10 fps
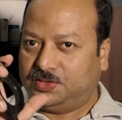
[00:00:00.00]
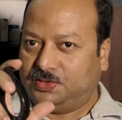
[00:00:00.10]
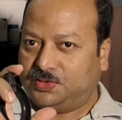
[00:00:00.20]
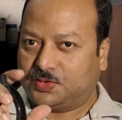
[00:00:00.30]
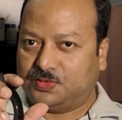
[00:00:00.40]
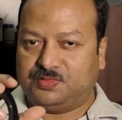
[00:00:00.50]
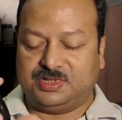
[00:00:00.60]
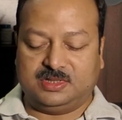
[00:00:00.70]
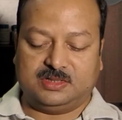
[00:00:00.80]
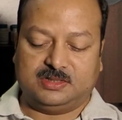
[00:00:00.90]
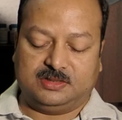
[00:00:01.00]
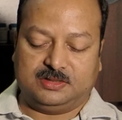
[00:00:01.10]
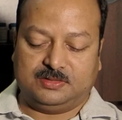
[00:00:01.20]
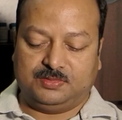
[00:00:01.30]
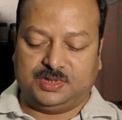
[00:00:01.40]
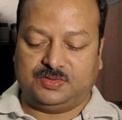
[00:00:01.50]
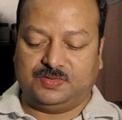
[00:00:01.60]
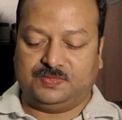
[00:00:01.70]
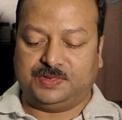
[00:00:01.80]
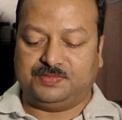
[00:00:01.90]
should be
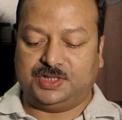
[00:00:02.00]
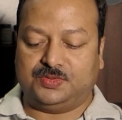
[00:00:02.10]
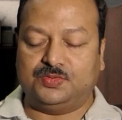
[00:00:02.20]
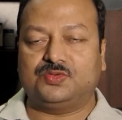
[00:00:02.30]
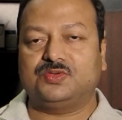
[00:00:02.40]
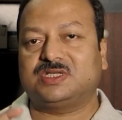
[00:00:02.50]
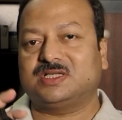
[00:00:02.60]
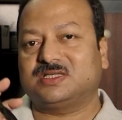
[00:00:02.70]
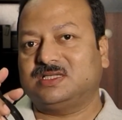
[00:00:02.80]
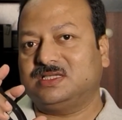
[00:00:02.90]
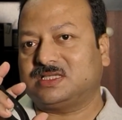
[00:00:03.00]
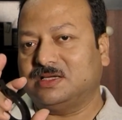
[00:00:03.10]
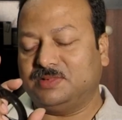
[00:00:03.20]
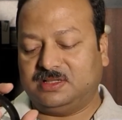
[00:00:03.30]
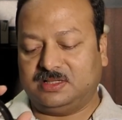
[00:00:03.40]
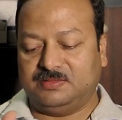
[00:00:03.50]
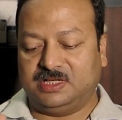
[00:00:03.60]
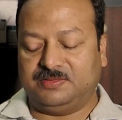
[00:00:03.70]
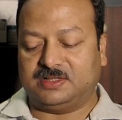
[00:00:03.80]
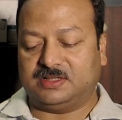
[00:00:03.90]
between 52 to 67
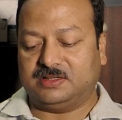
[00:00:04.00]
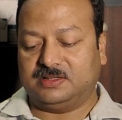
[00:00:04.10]
millimeter.